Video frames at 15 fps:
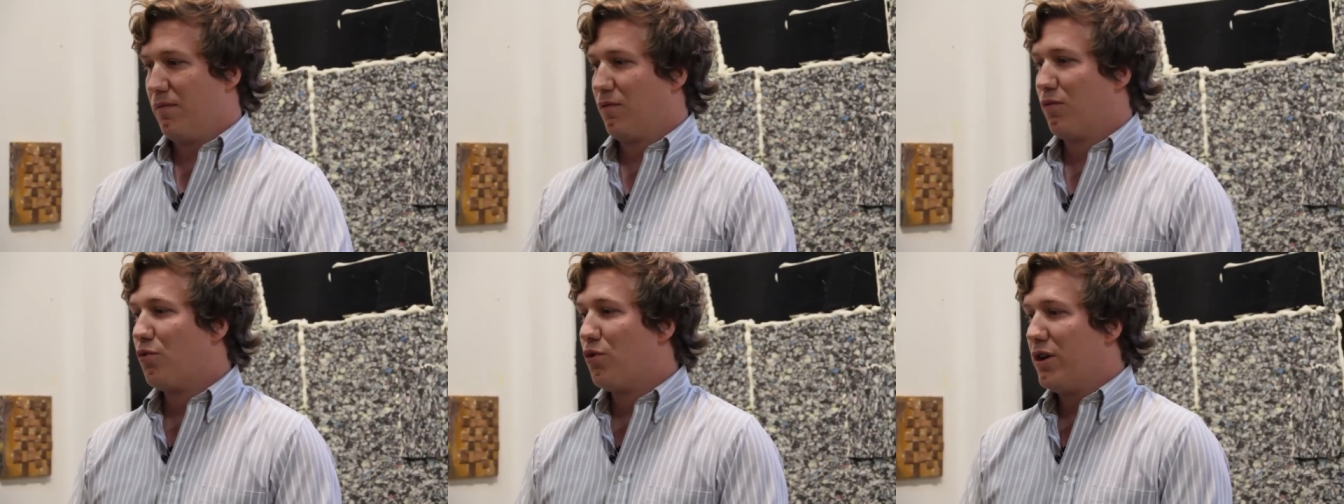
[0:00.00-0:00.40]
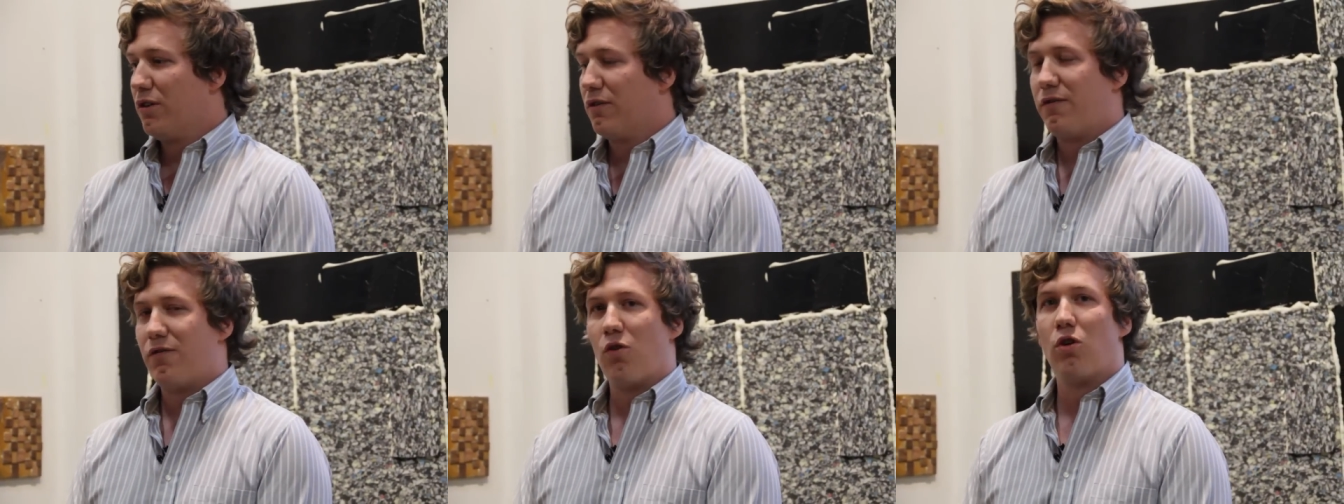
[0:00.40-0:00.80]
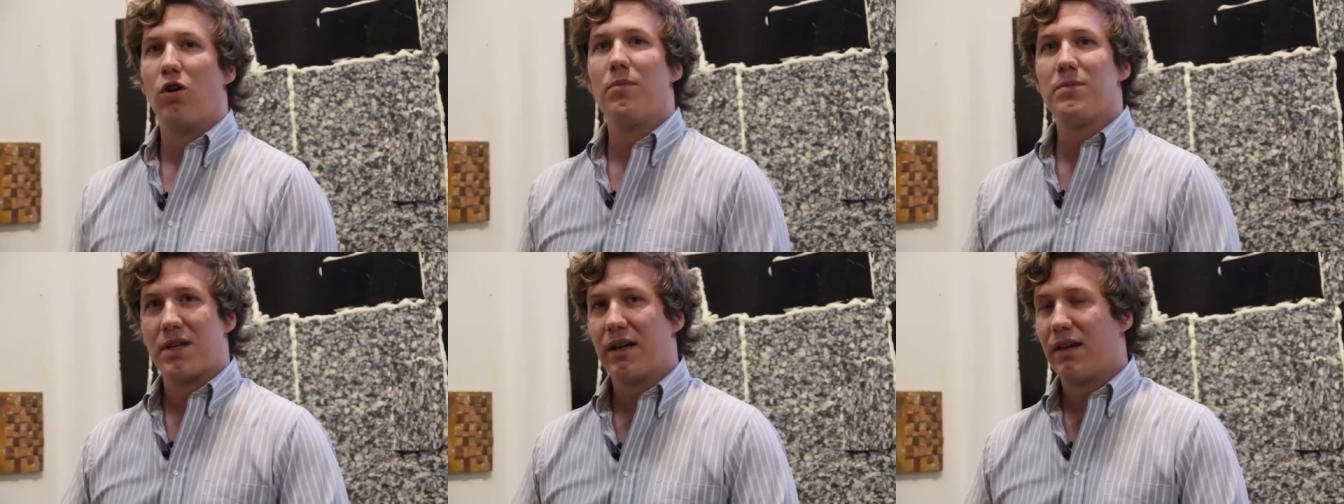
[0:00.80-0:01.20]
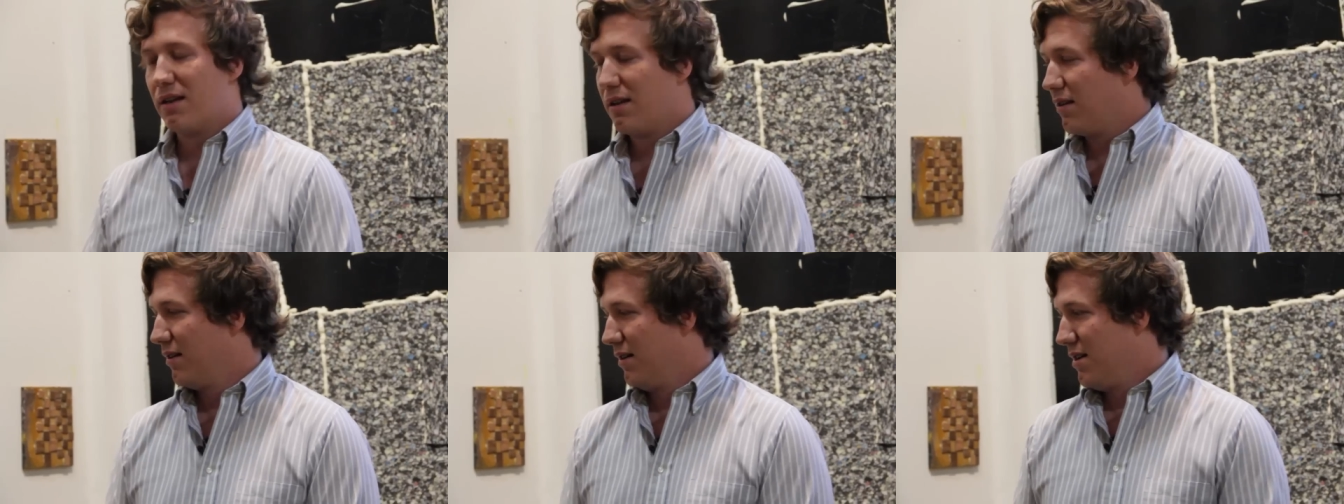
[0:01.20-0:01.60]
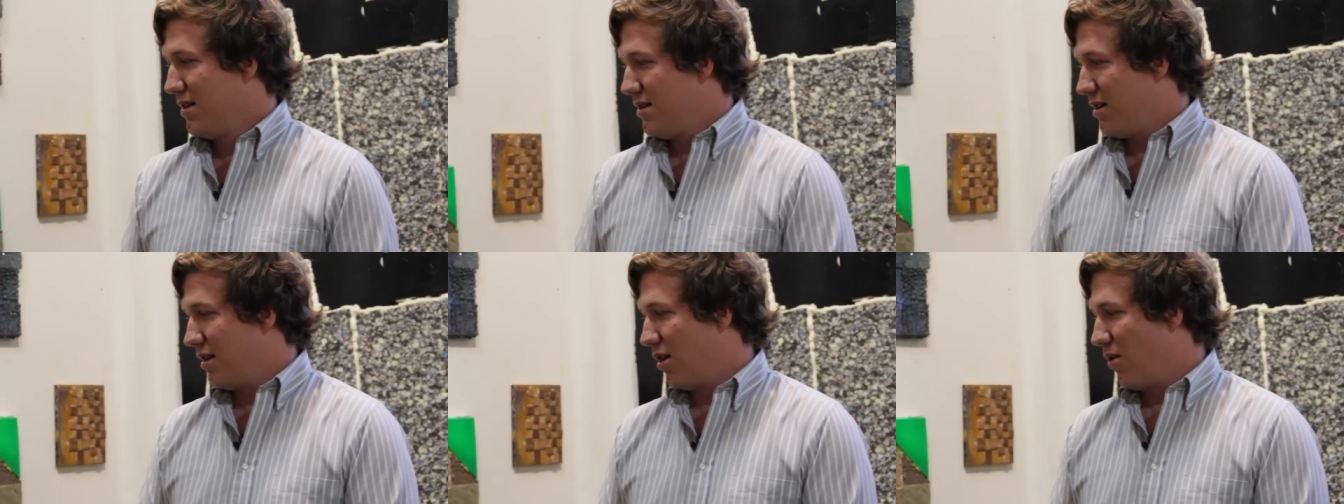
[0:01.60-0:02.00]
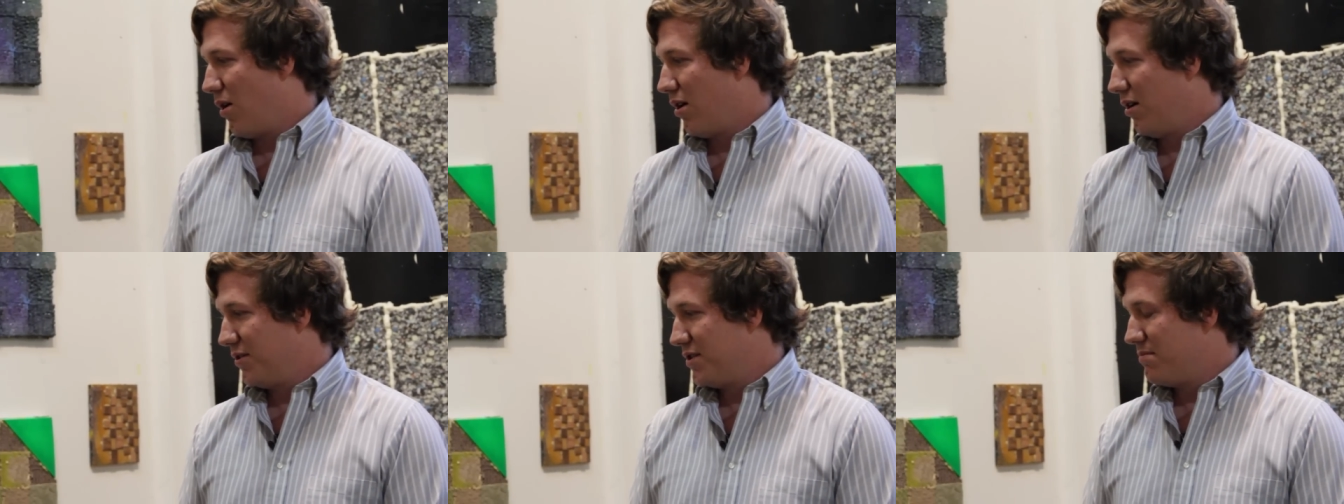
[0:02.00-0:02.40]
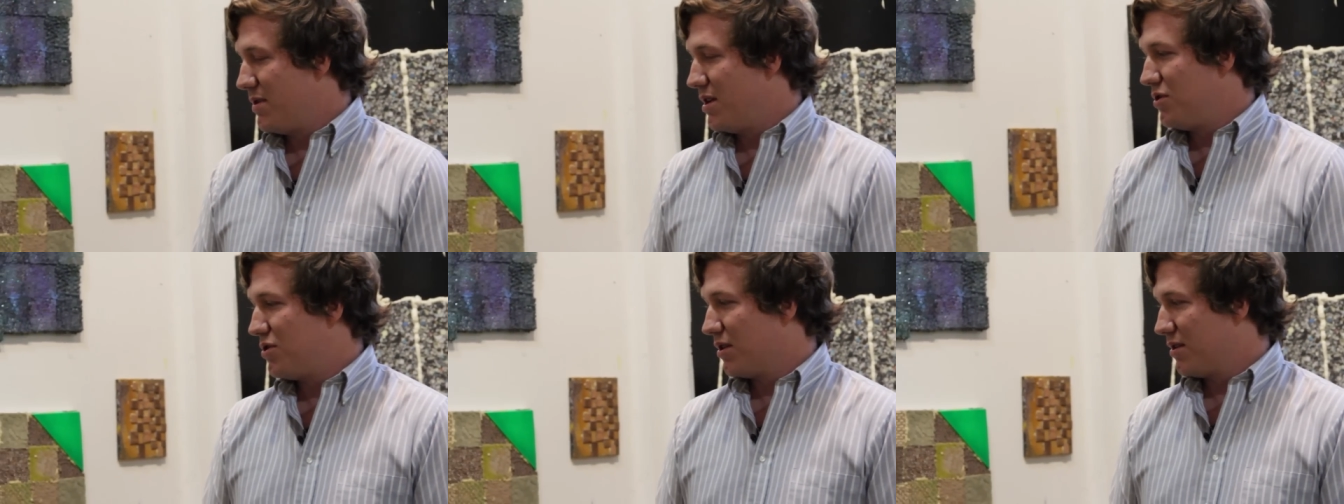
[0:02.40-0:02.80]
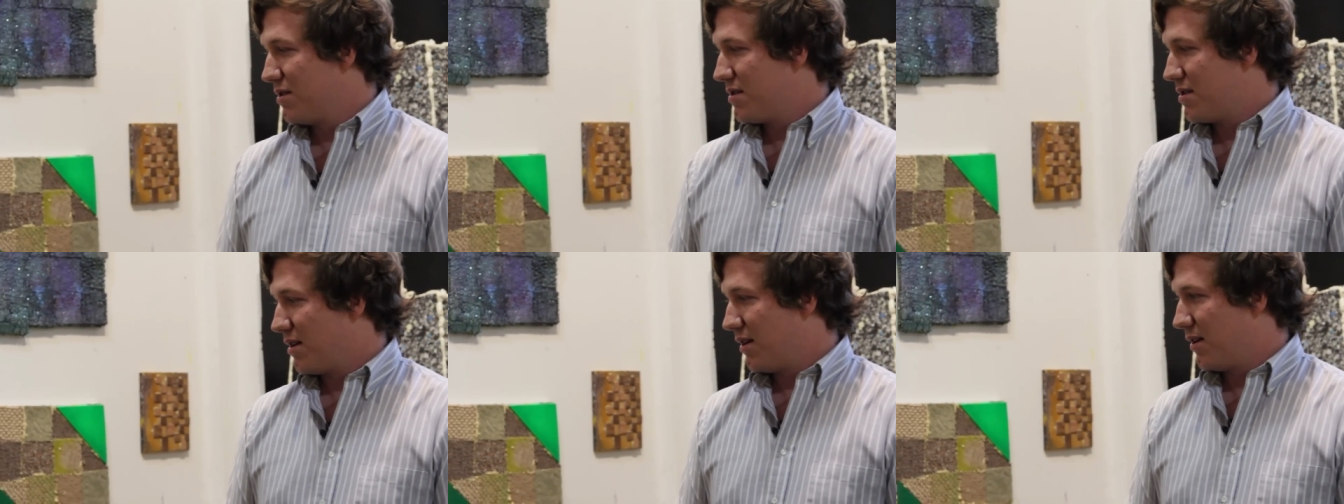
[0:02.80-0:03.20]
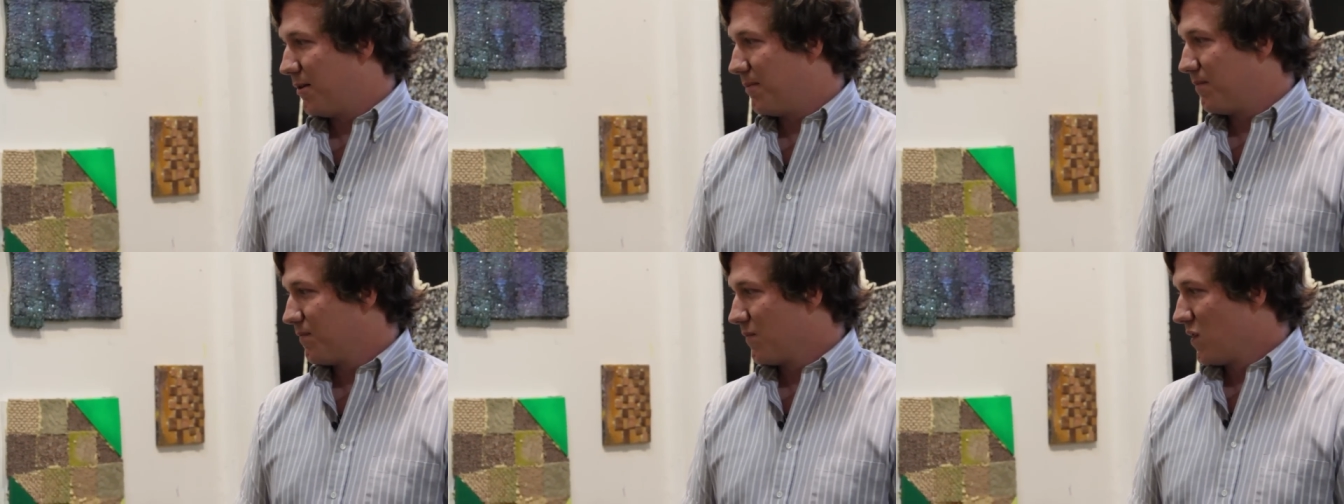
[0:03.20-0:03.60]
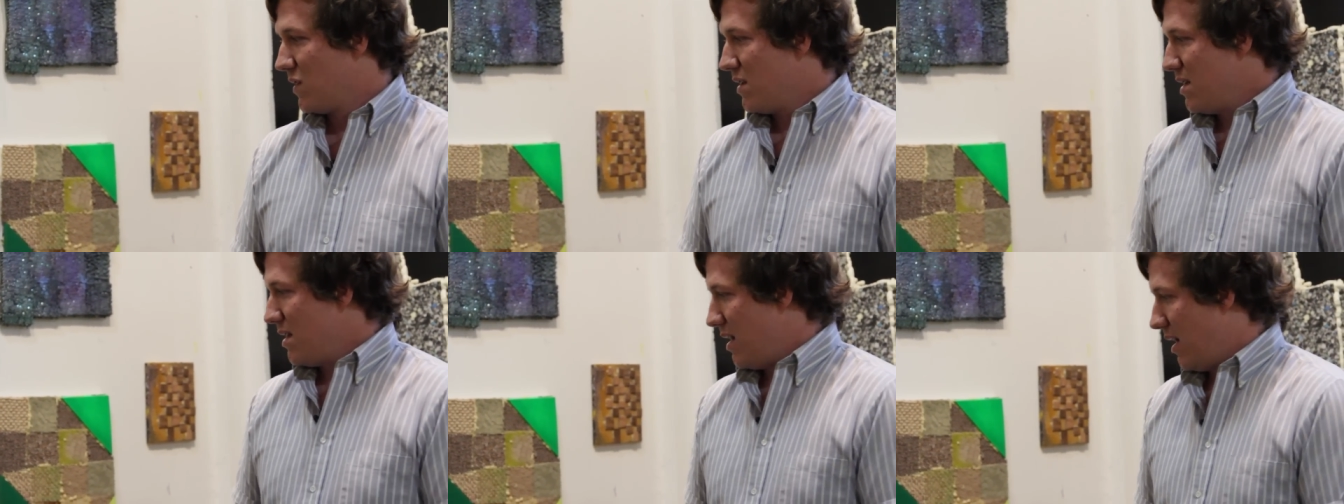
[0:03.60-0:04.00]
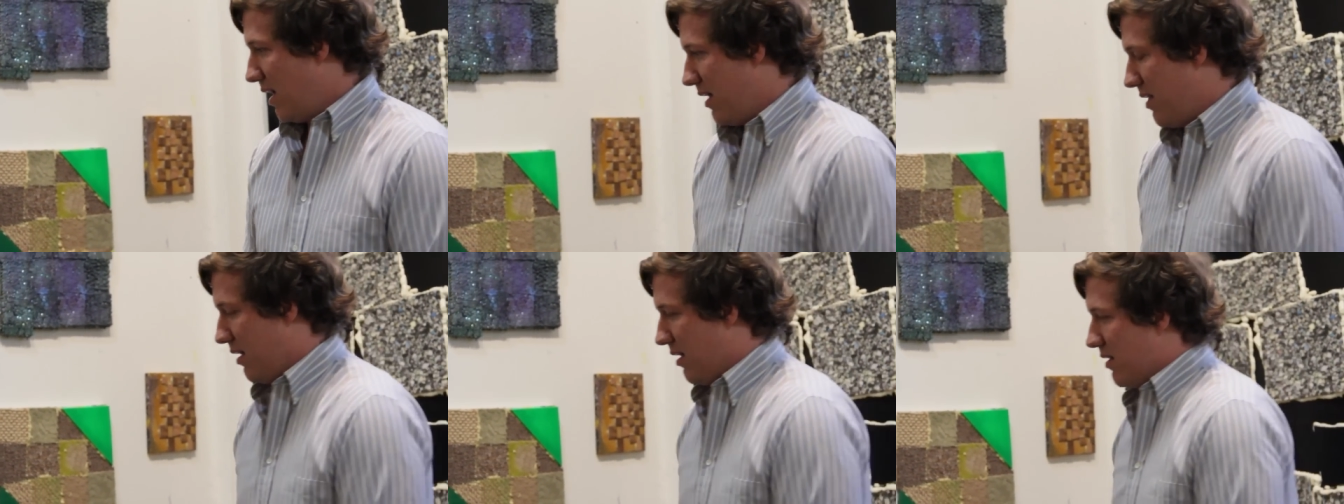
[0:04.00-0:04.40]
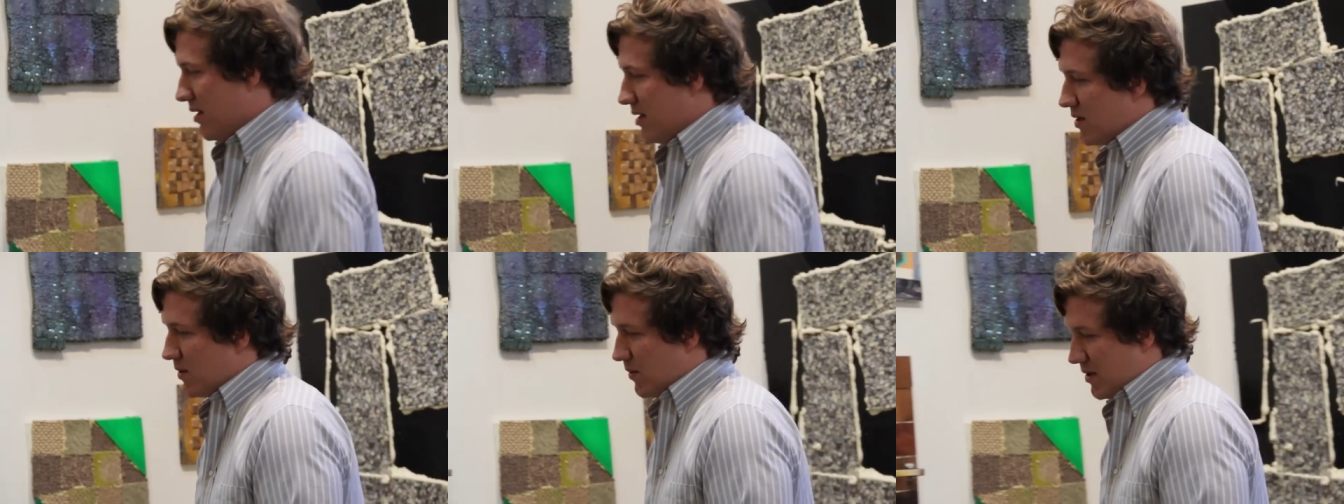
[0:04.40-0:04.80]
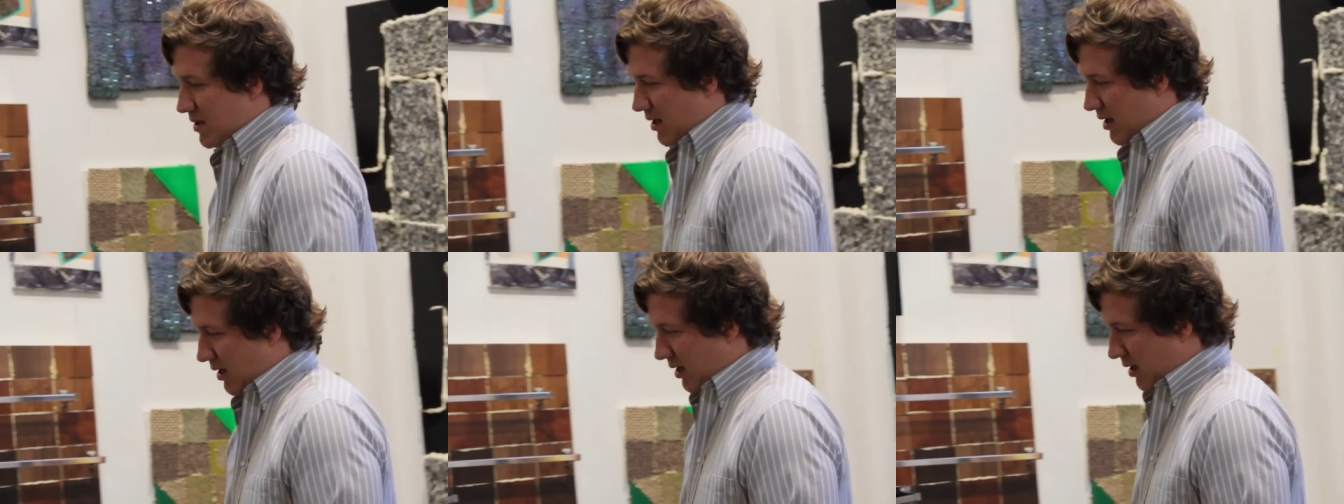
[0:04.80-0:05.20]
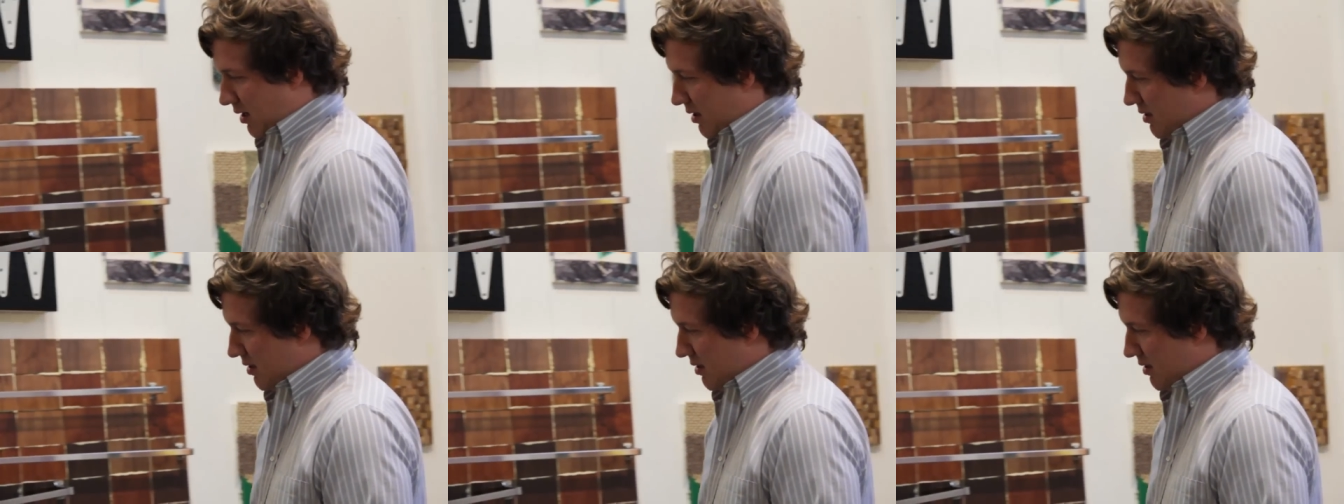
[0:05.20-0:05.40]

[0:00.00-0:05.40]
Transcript: real forms, like in, you know, all dimensions. Um, and I think this was like an